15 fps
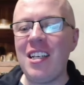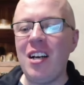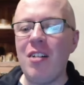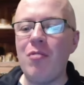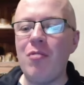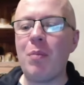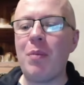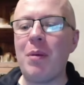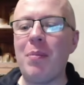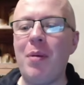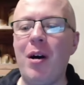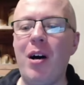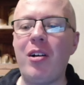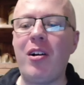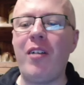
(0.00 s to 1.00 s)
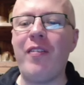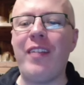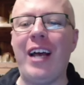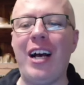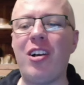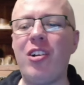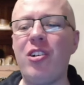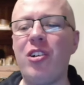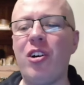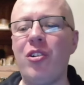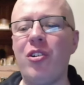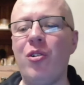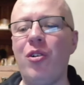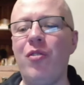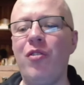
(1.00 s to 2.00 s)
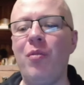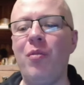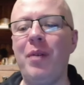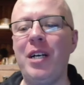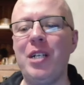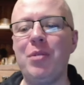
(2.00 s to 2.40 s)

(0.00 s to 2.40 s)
Rugby Park on that god awful pitch.